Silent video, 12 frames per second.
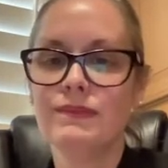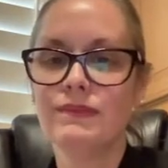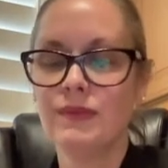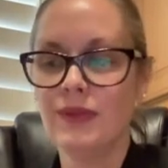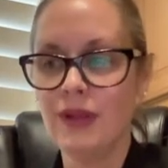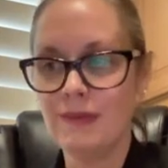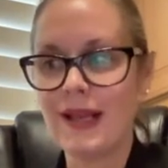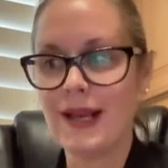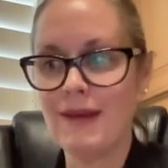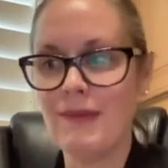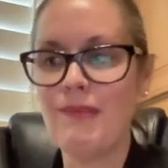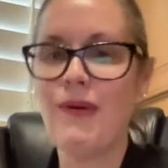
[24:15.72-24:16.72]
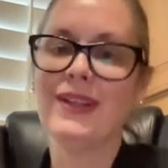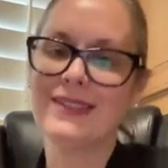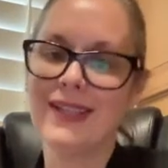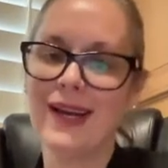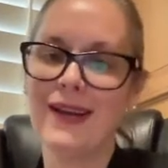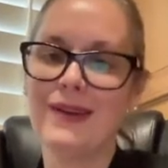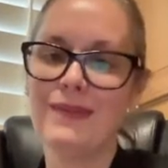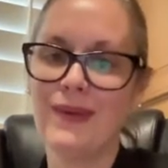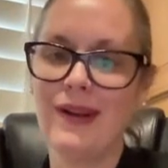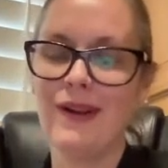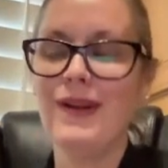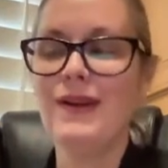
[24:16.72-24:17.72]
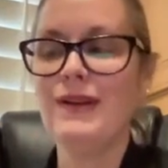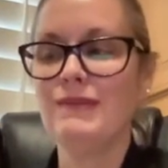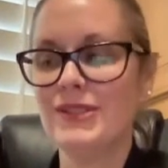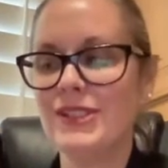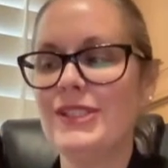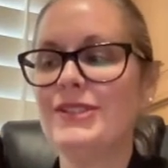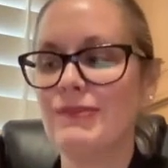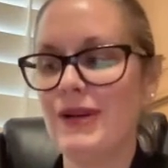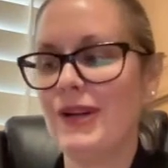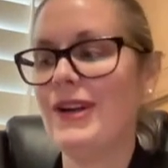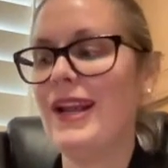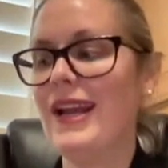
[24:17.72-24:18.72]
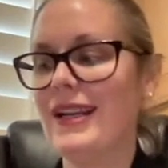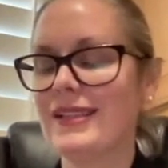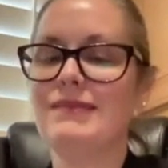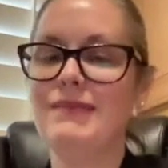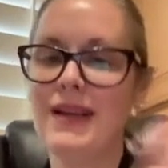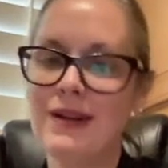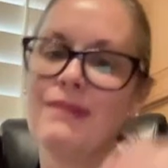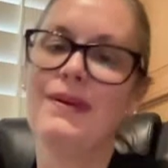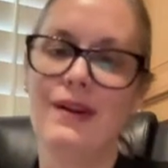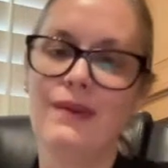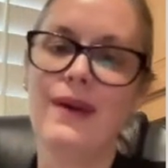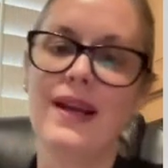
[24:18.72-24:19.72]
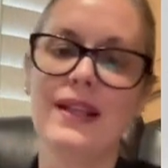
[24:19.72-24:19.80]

There may come a point in time where machines are better at X and men are better at Y.